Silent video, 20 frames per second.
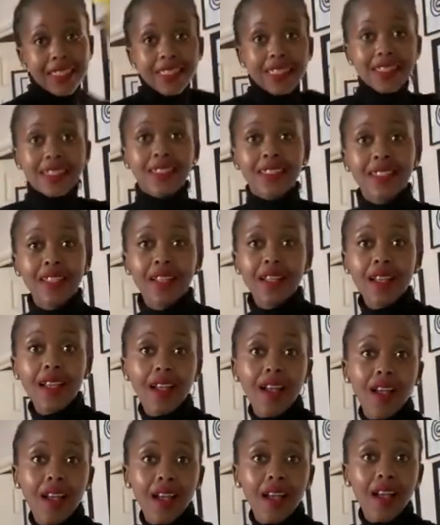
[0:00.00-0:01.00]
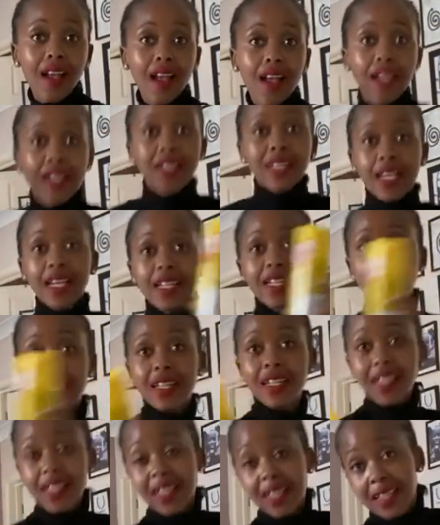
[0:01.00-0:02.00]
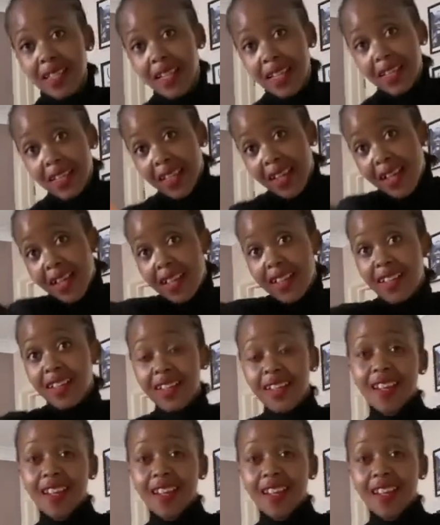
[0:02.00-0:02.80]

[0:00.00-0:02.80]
of the rainbow, and the music was so